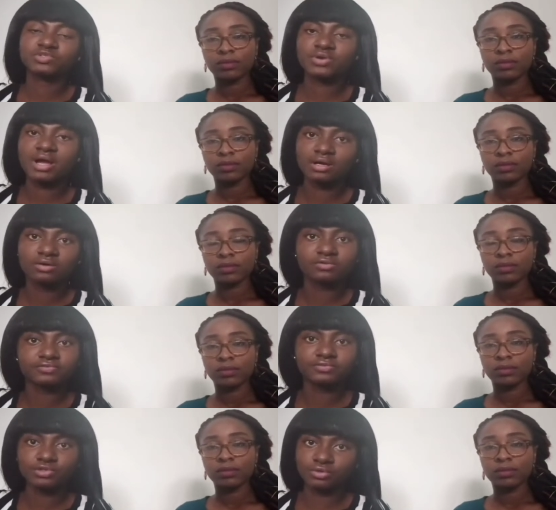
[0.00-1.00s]
Speaker 1: track of
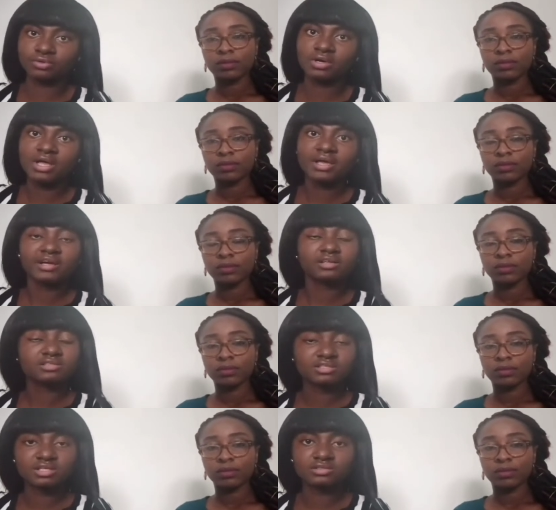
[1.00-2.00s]
your health
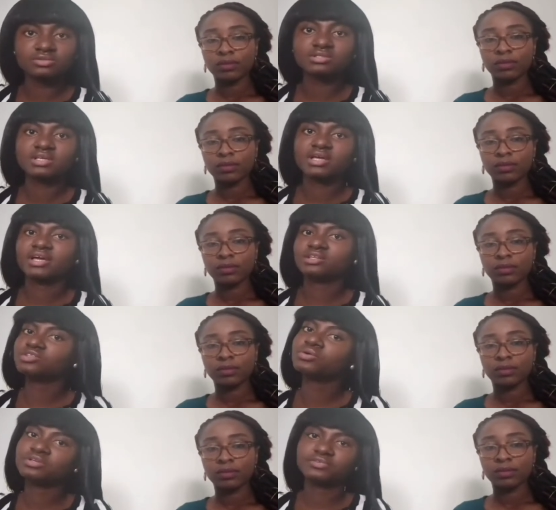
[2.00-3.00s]
status and
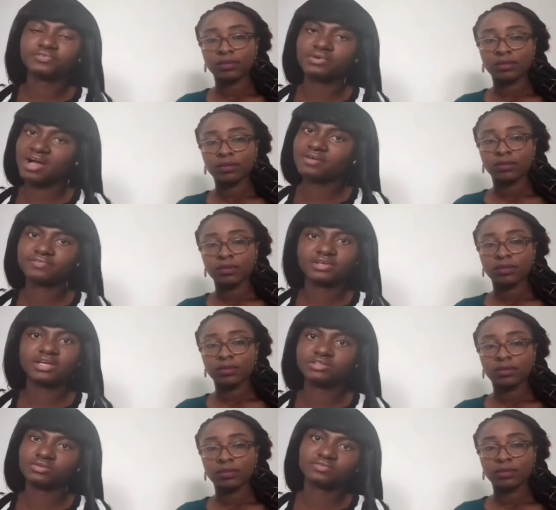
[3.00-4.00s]
know if you have
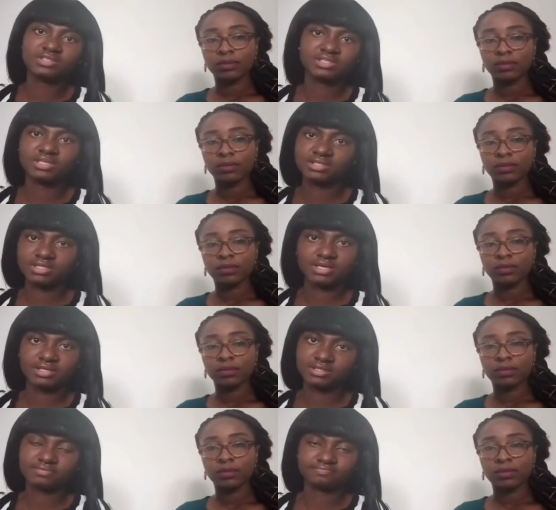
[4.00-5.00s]
any of these
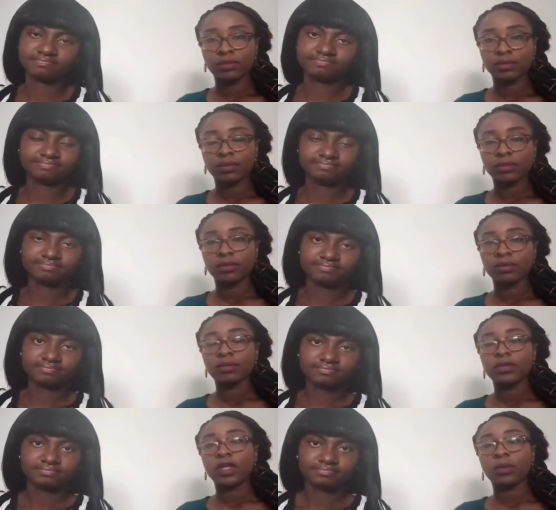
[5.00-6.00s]
STIs.
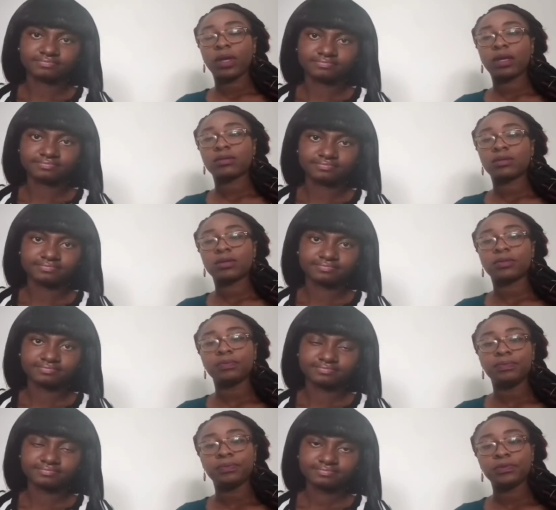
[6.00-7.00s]
Speaker 2: Okay, so
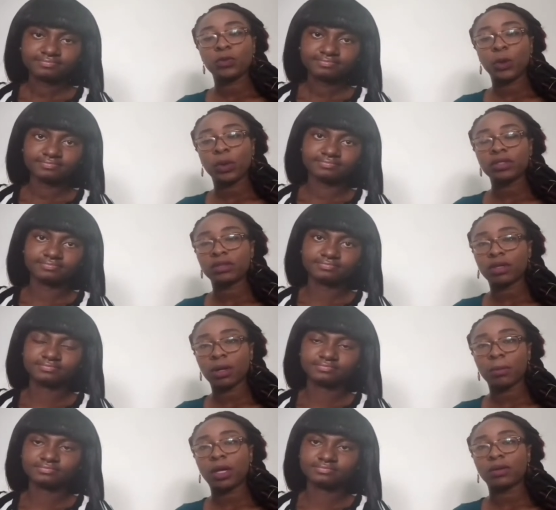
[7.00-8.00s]
we want to talk
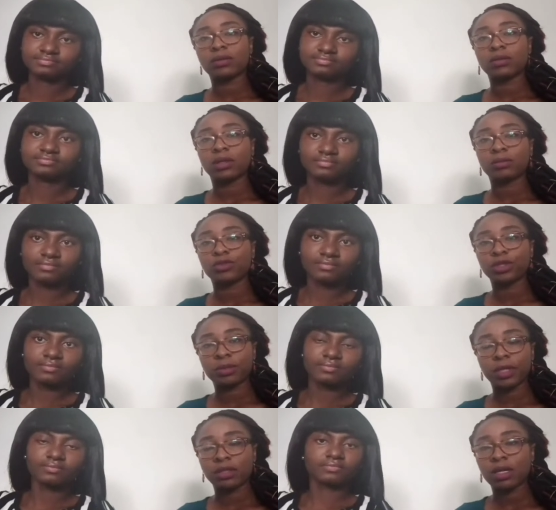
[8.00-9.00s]
about um,
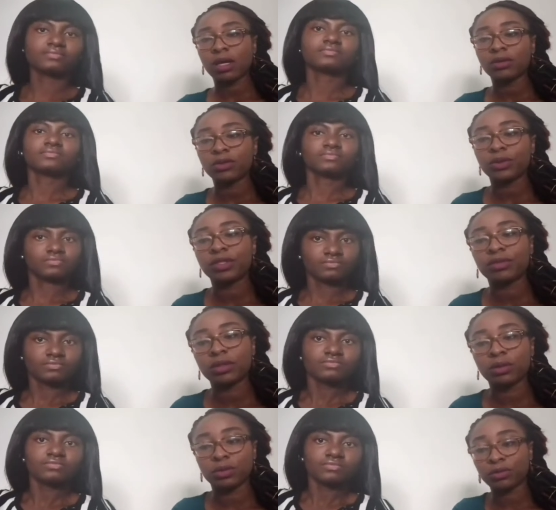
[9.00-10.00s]
treatment. How do we
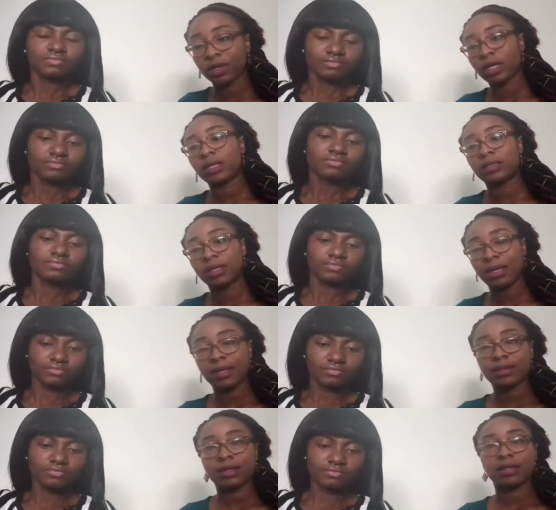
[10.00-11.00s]
treat gonorrhea in the
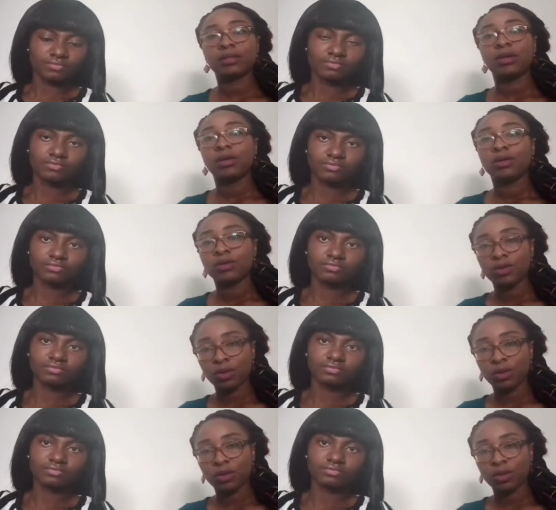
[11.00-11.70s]
case that you